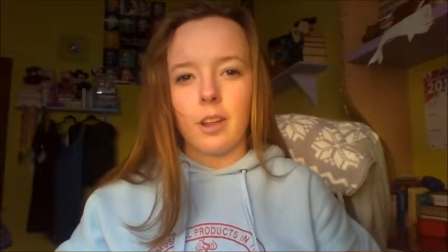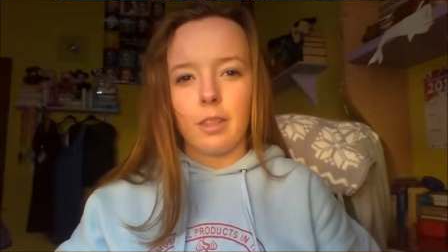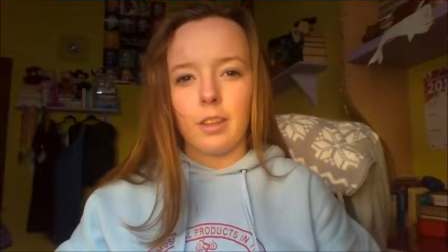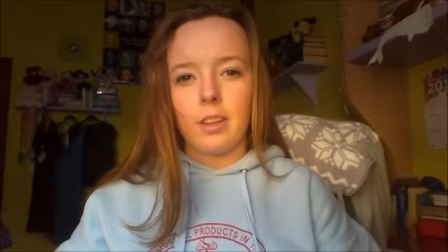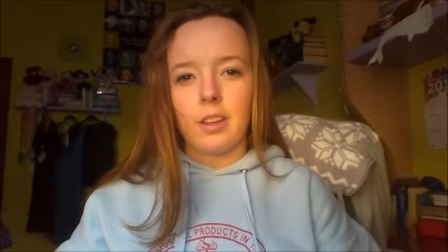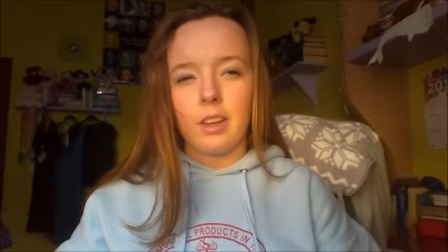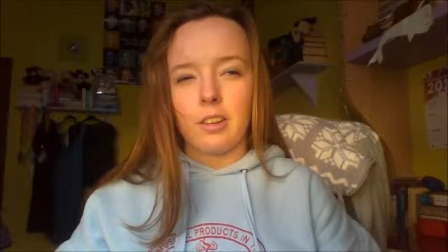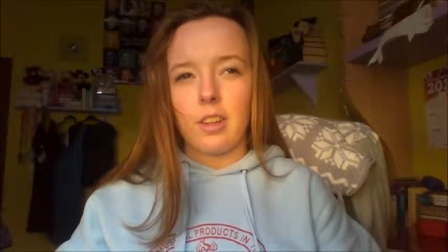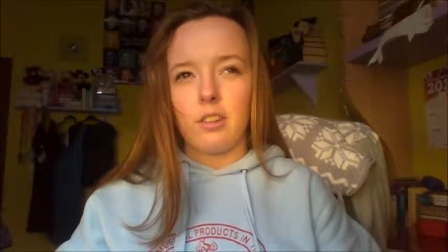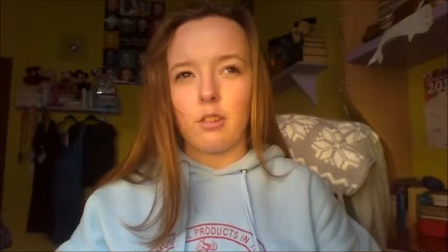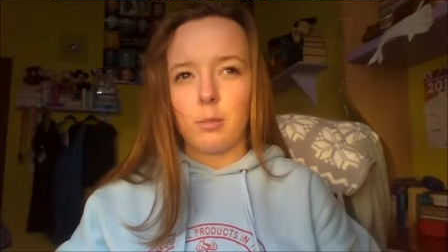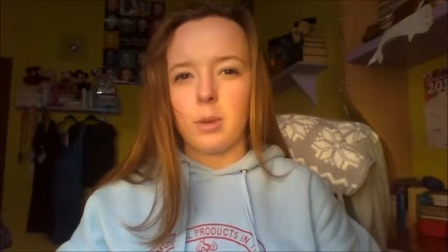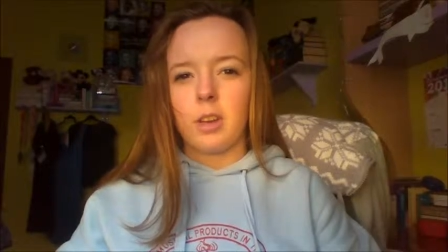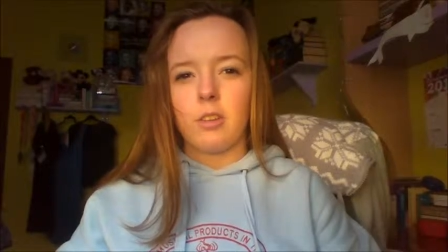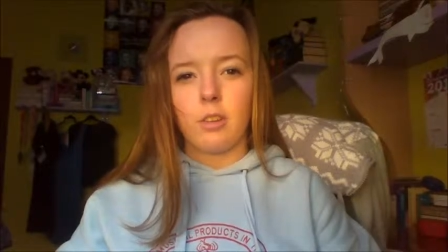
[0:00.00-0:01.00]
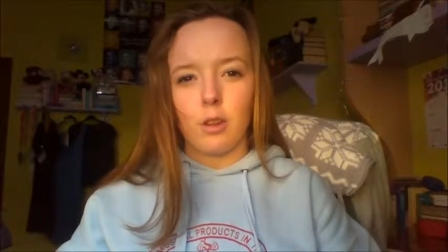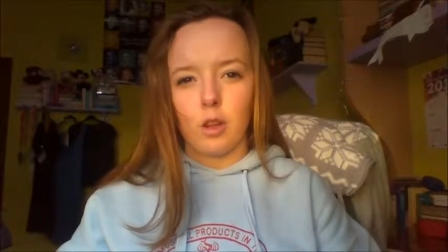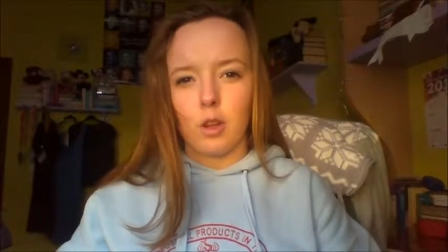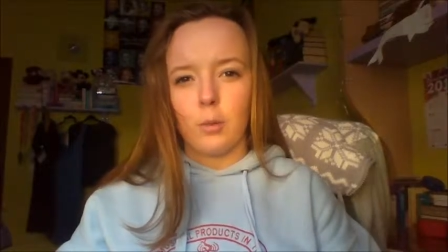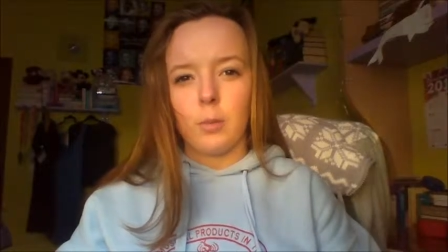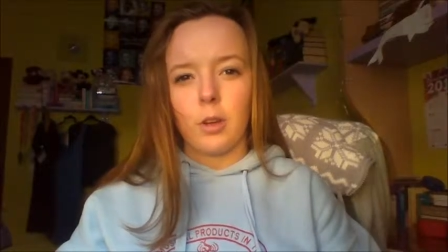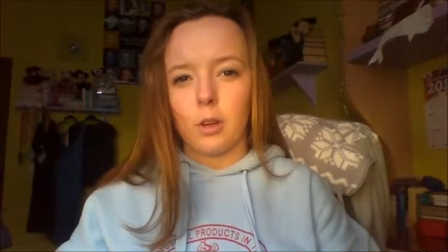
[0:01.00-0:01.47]
I think that should be a
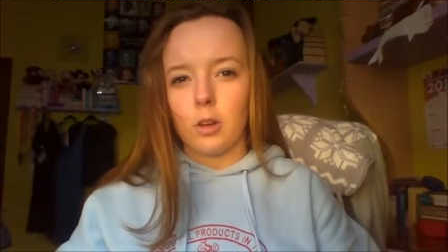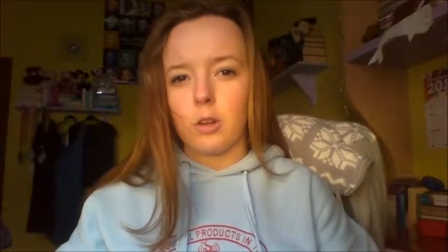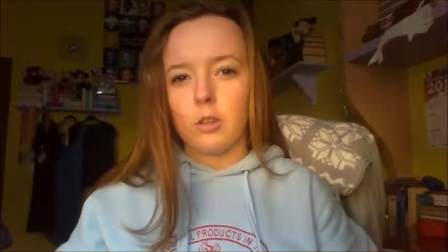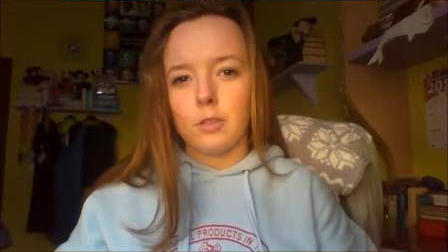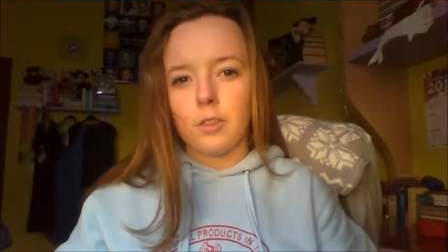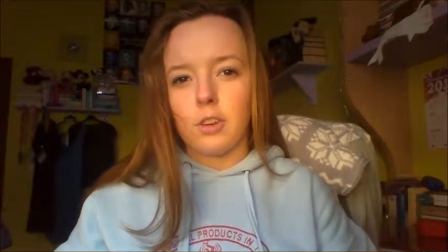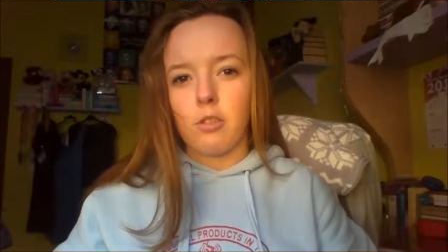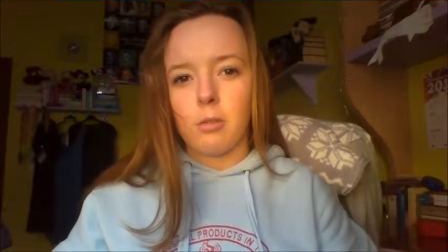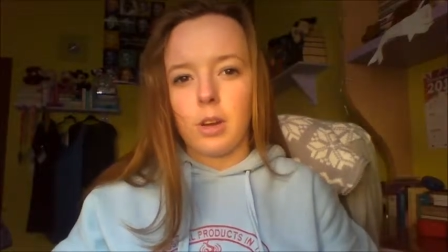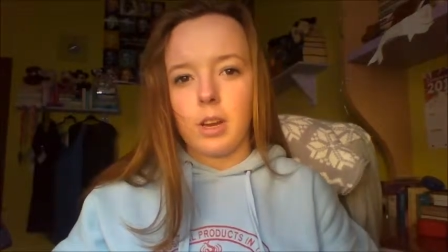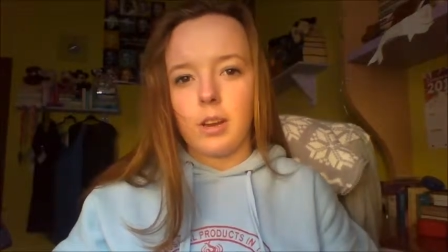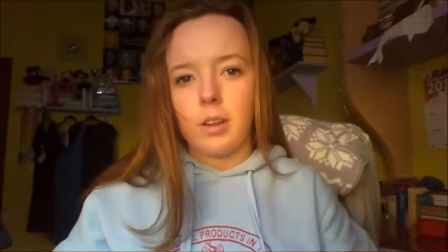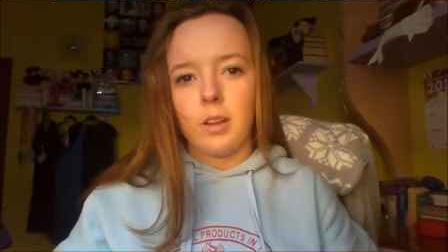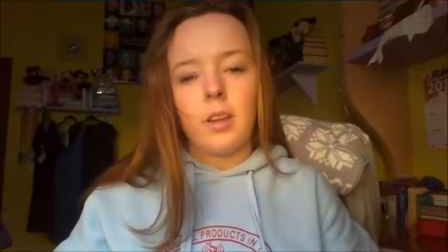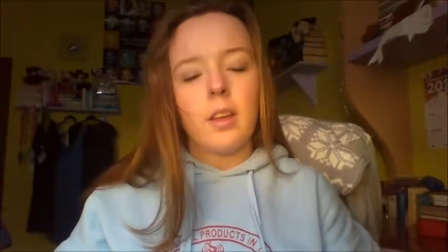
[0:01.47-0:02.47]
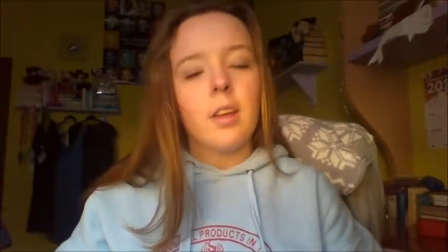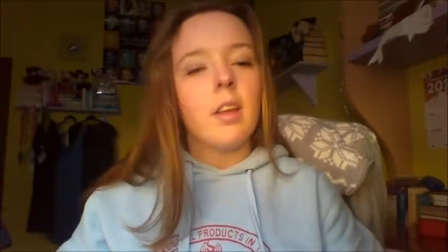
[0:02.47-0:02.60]
term, a goldfish reader,